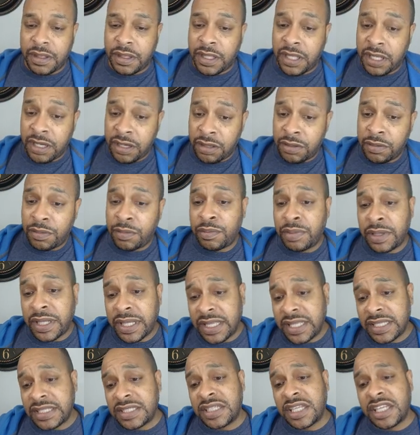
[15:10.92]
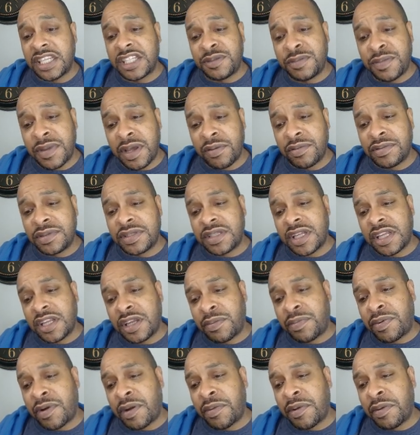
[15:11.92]
here, Blinken said he's met with
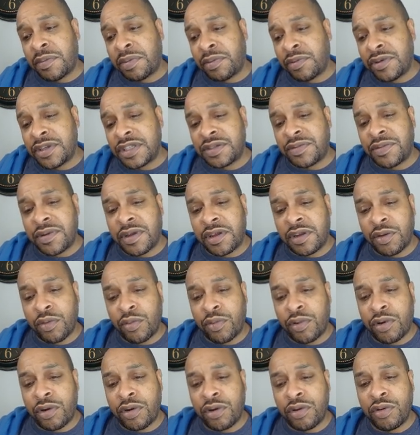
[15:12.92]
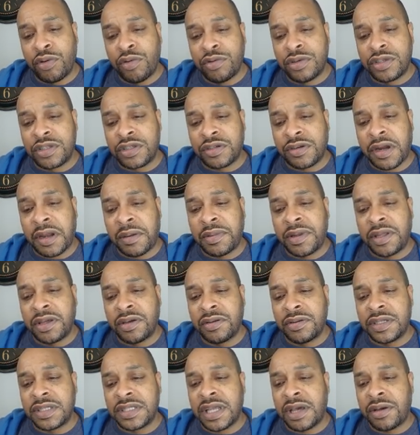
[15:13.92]
State Department employees around the world who described the
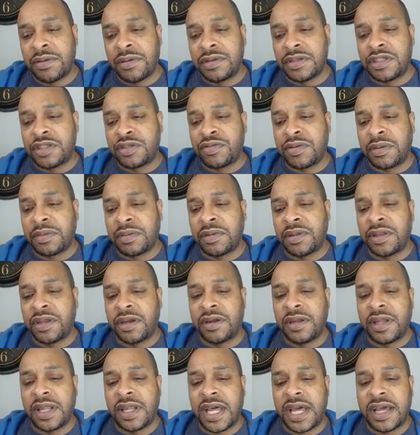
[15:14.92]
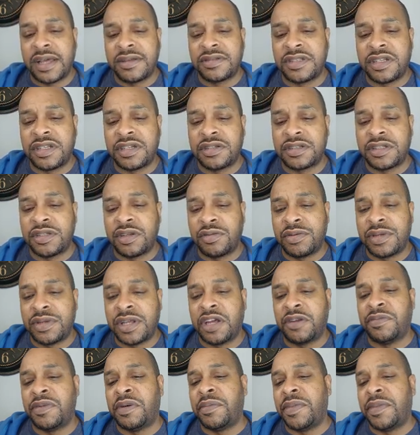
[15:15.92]
illness, how it disrupted their lives. There is no
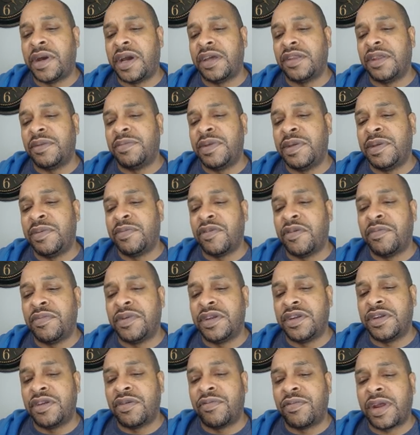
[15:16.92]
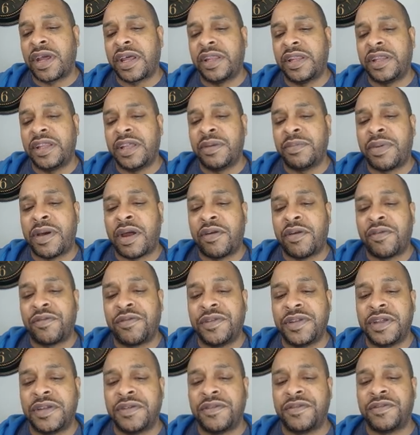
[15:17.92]
doubt in my mind that people have been directly and
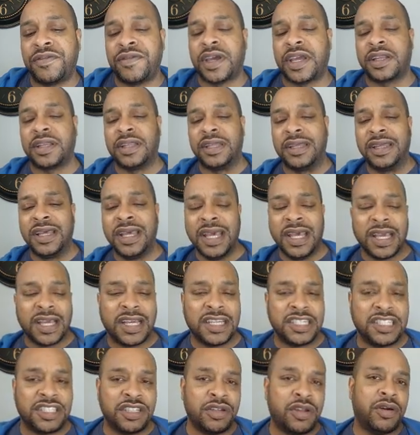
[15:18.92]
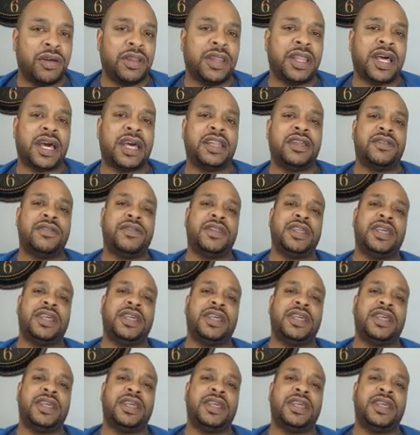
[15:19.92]
powerfully infected. Because, you know, a lot of